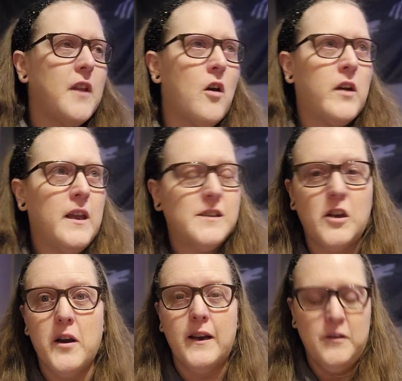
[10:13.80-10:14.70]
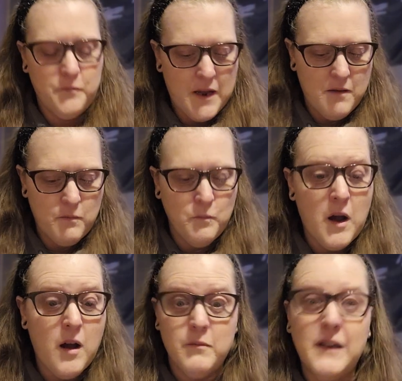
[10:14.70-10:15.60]
Okay, sorry. My
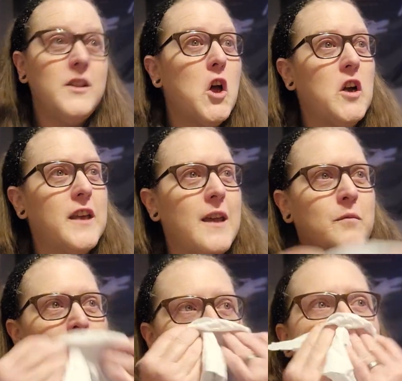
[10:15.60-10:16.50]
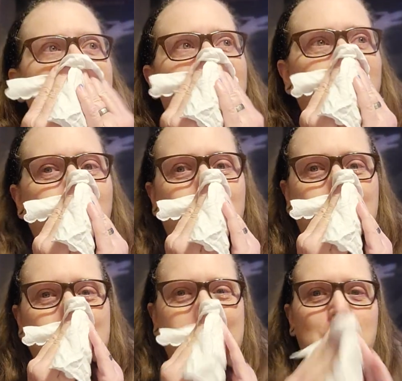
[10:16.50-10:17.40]
mom-in-law came
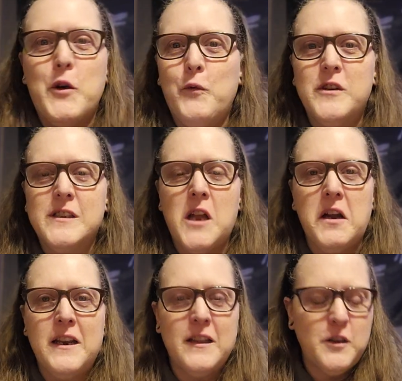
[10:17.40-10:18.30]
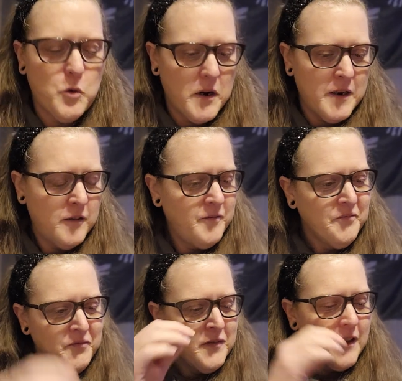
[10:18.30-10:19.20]
and uh, was knocking at the door.
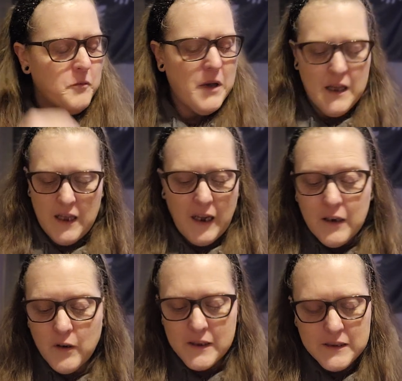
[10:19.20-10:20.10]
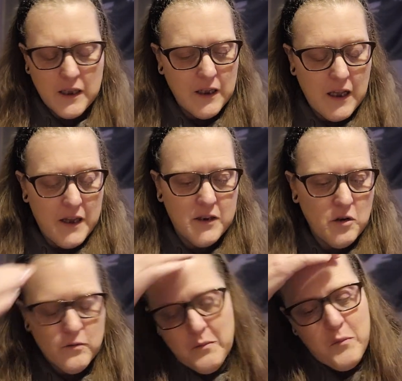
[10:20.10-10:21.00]
But anyways, I
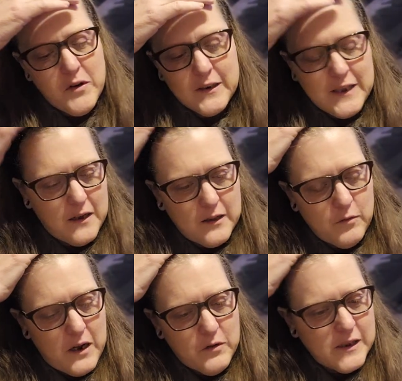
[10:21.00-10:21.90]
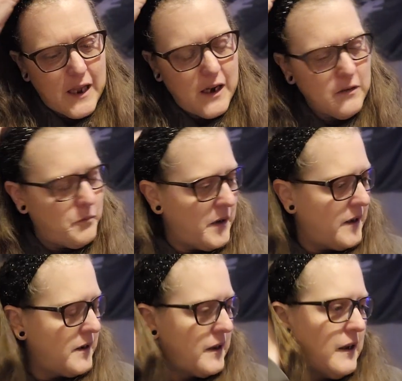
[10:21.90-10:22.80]
don't remember exactly what I was saying,
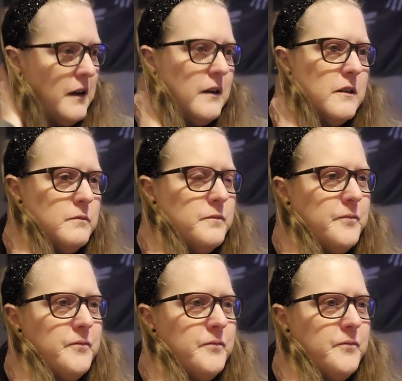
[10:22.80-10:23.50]
but um,